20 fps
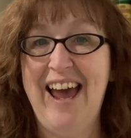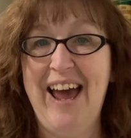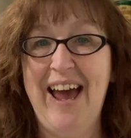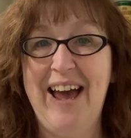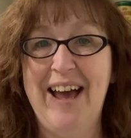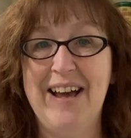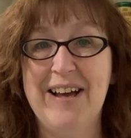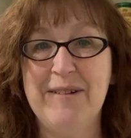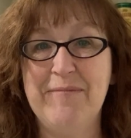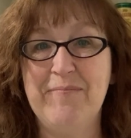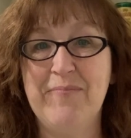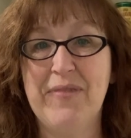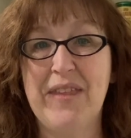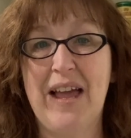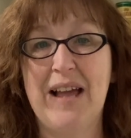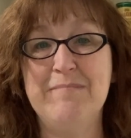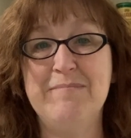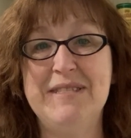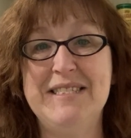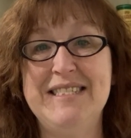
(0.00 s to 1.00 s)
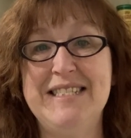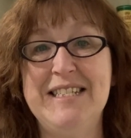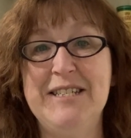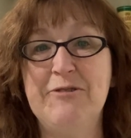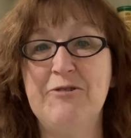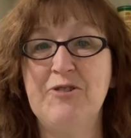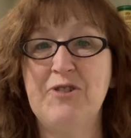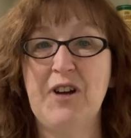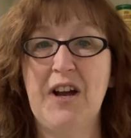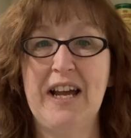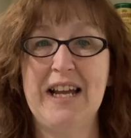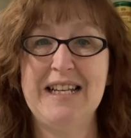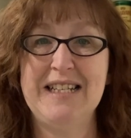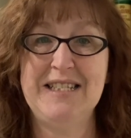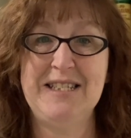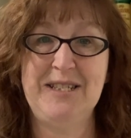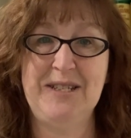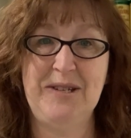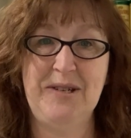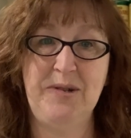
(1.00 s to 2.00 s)
I'm still trying
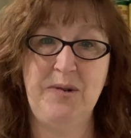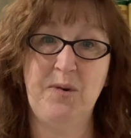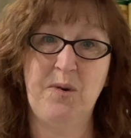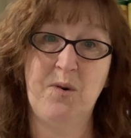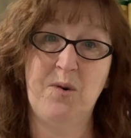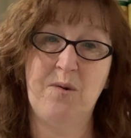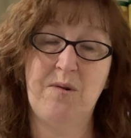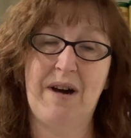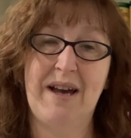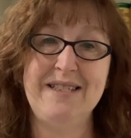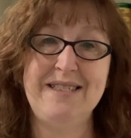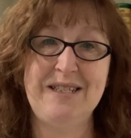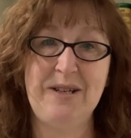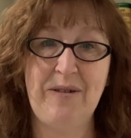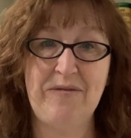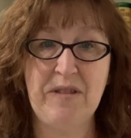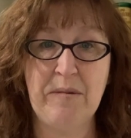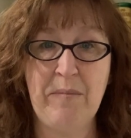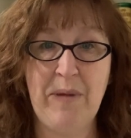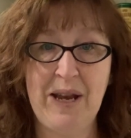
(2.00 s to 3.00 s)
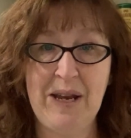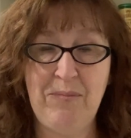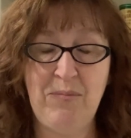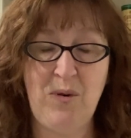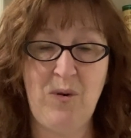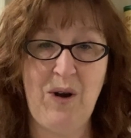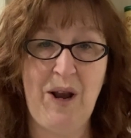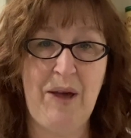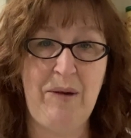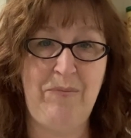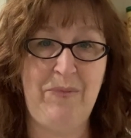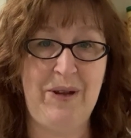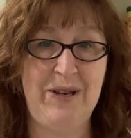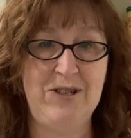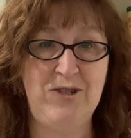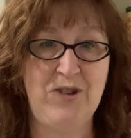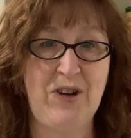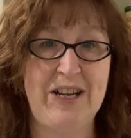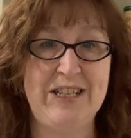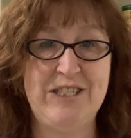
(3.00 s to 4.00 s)
to, or I still have the money pool open,
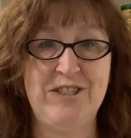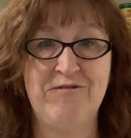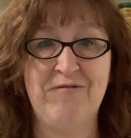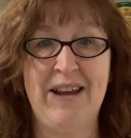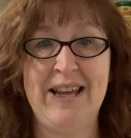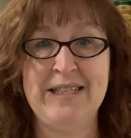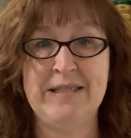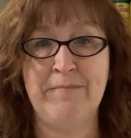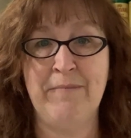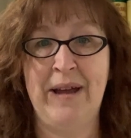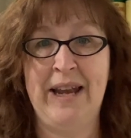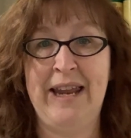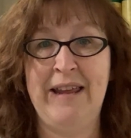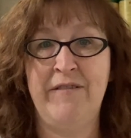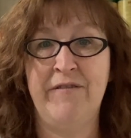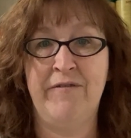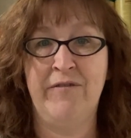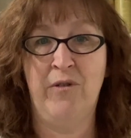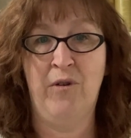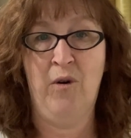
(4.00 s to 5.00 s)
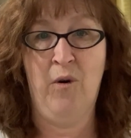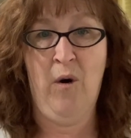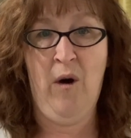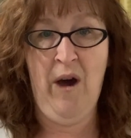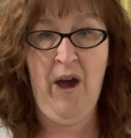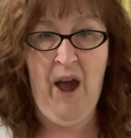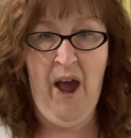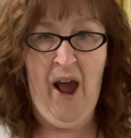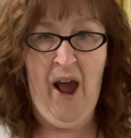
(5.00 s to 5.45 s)
trying to raise money for